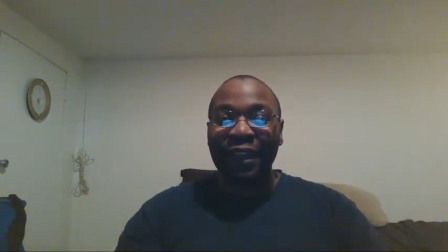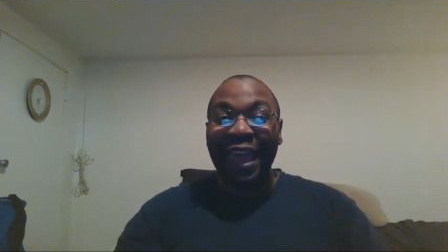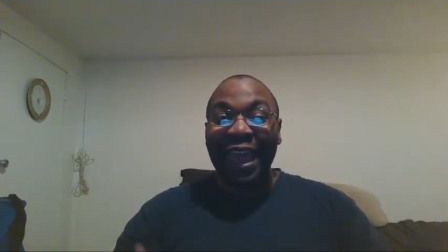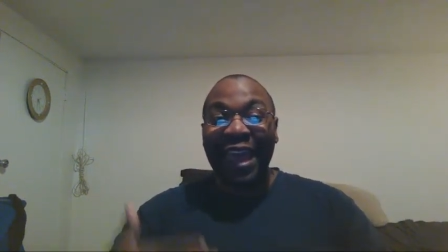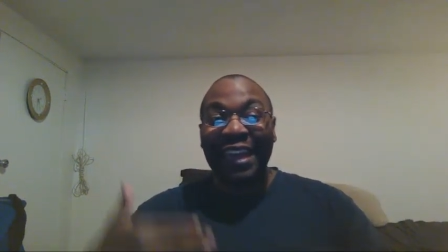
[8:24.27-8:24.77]

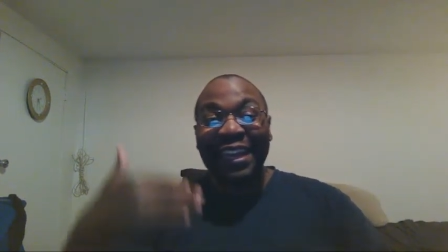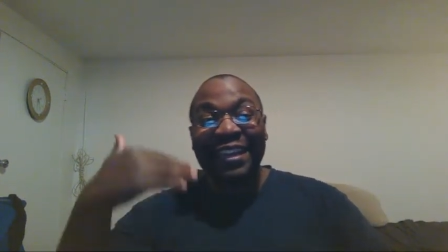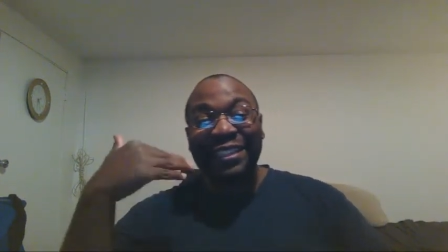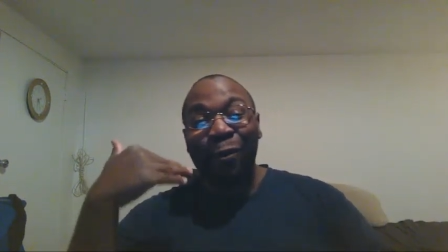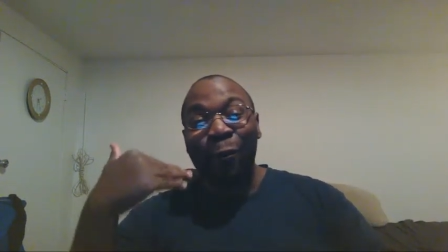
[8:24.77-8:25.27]
it is
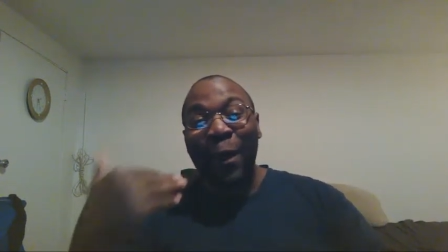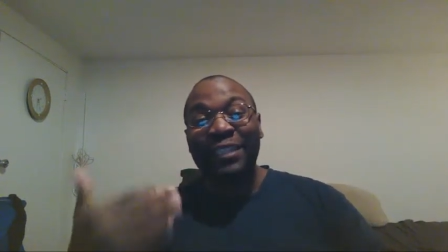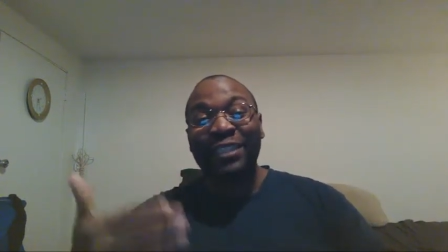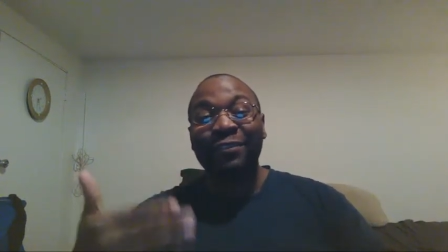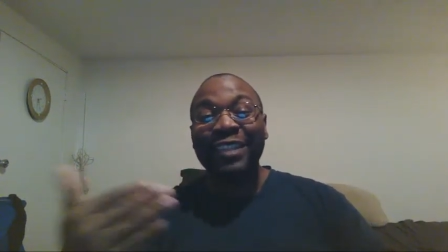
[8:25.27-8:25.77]
a waste
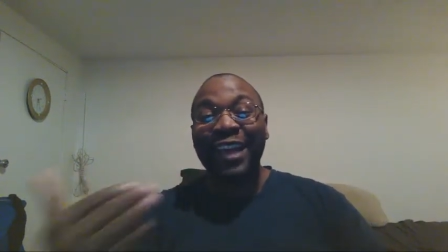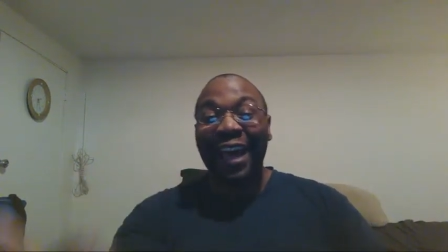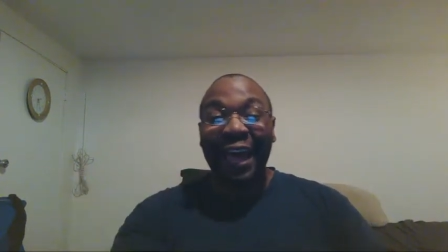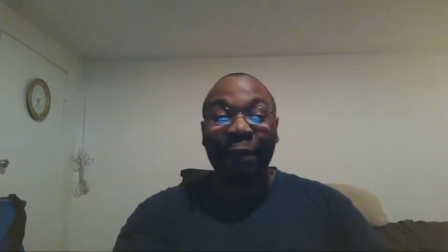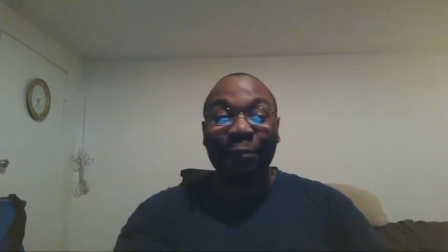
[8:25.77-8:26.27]
of
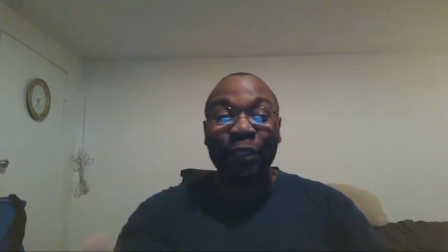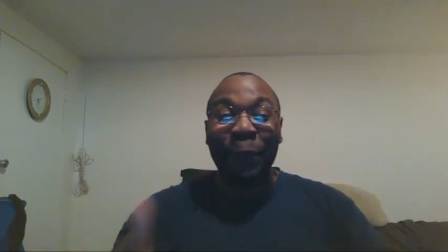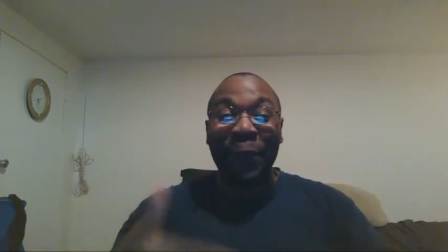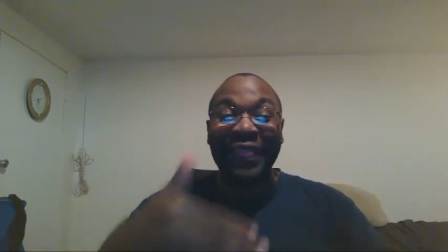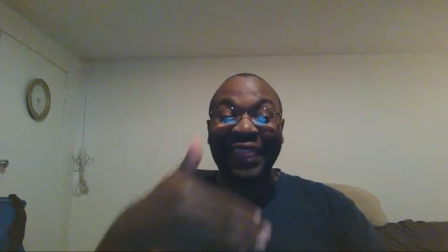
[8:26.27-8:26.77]
time to
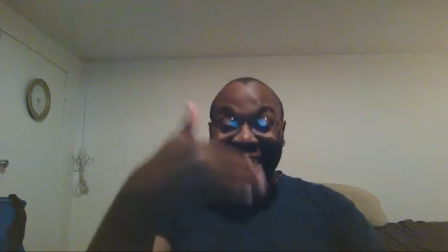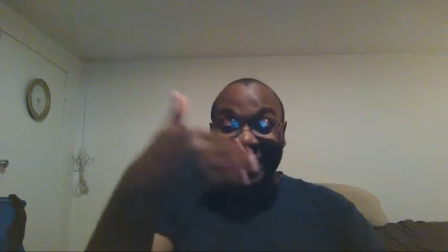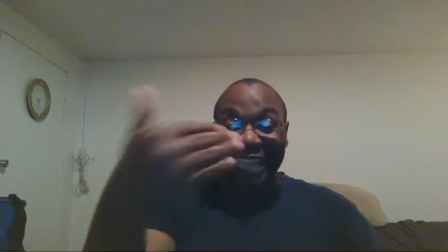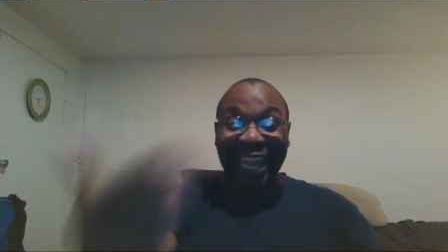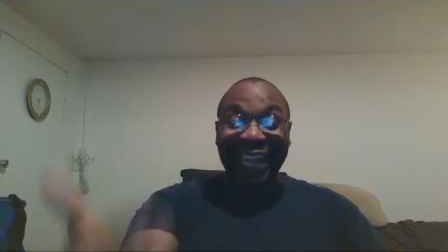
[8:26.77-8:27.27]
make that
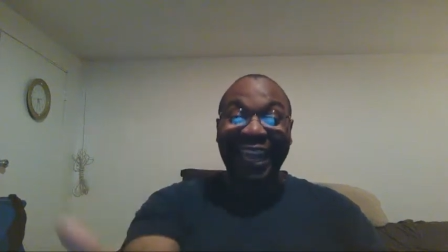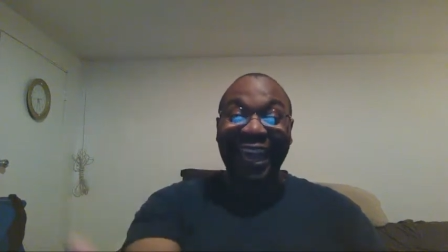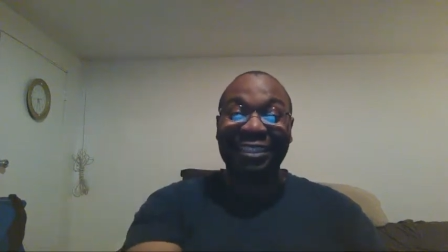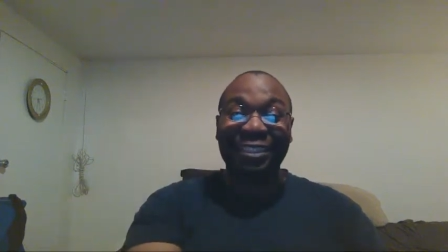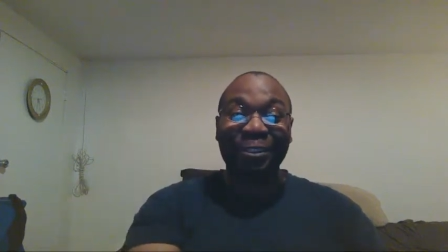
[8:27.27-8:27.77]

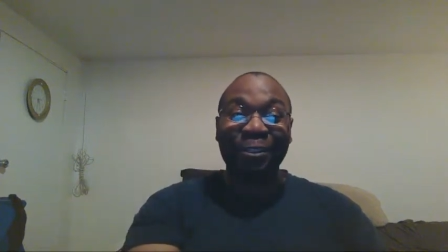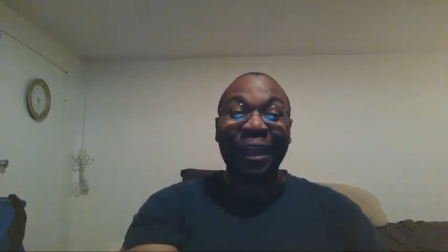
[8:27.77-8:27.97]
sandcastle